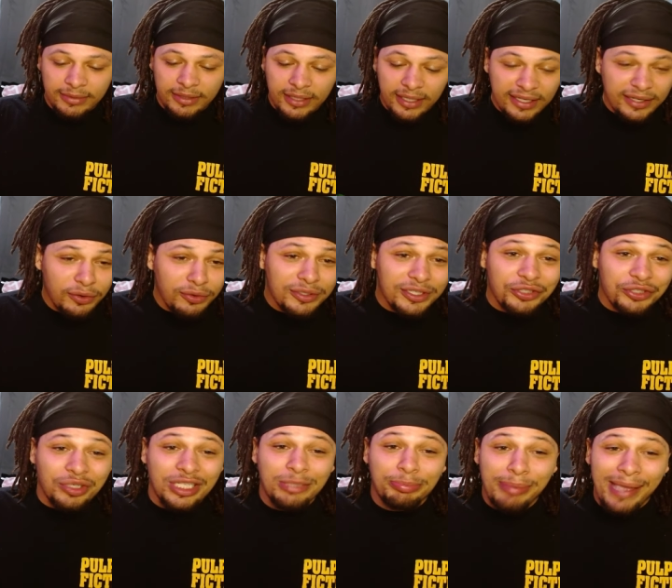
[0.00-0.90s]
no
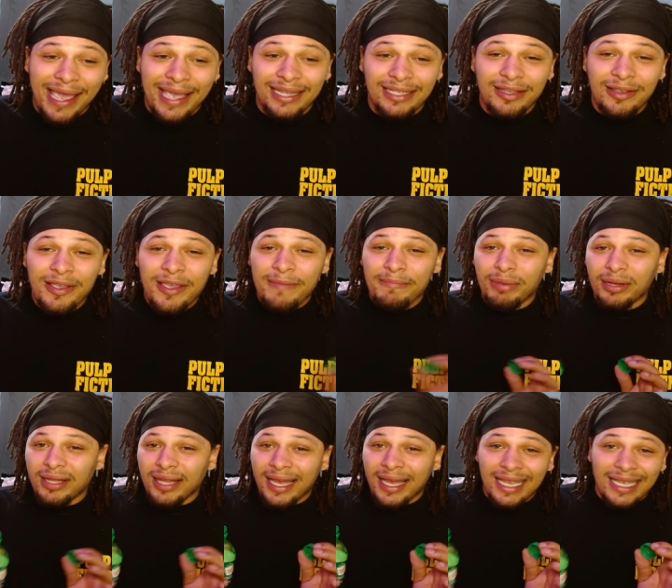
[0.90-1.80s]
disrespect, but
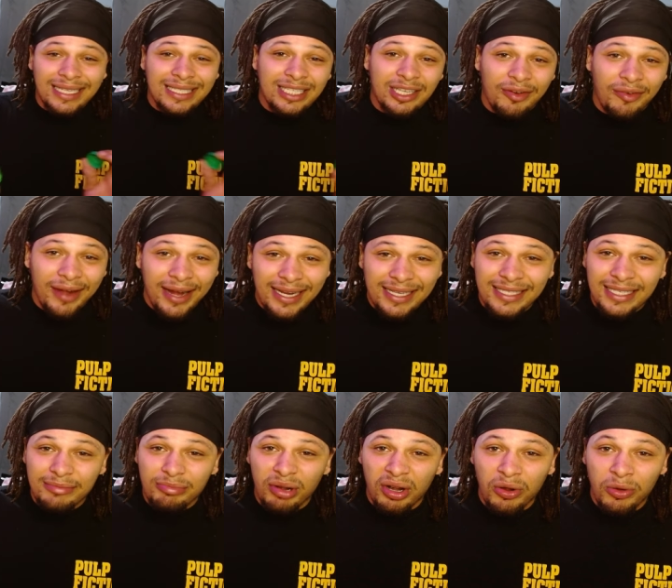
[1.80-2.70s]
like it's crazy,
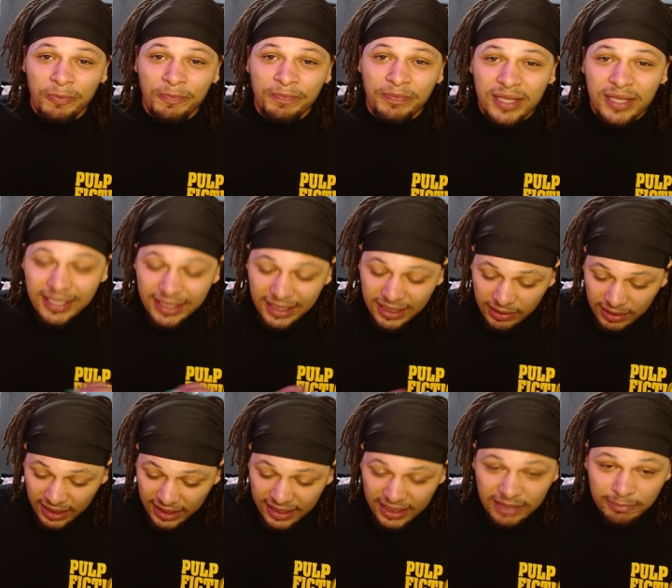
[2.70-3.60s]
bro. This is
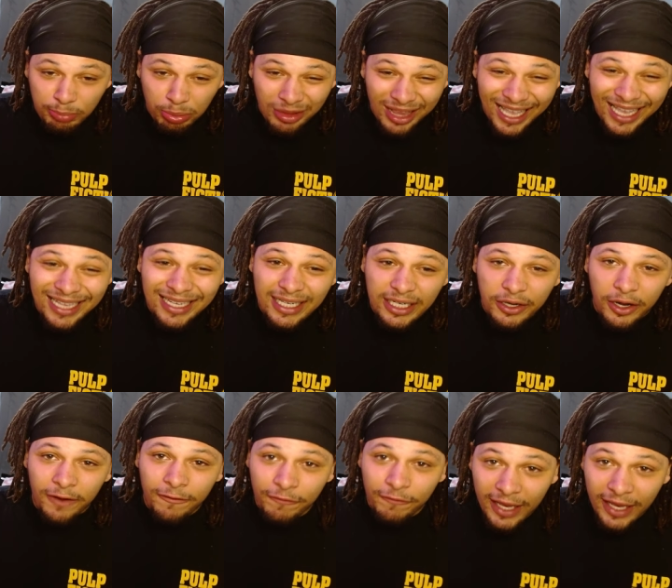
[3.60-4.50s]
this is playing in
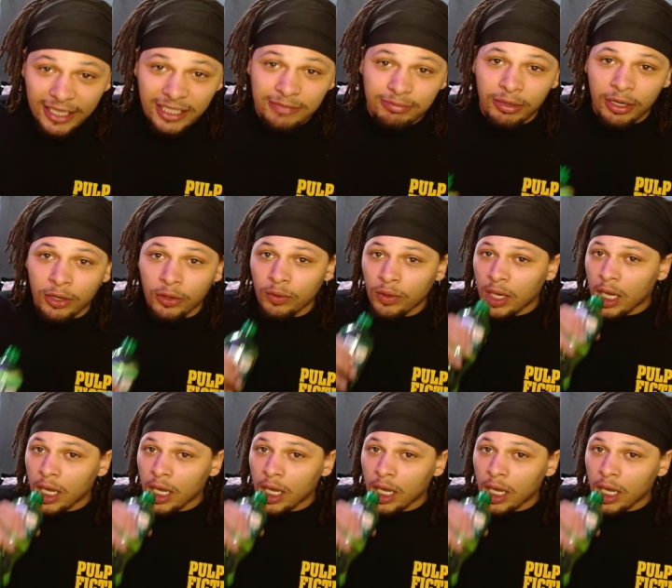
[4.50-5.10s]
our face, bro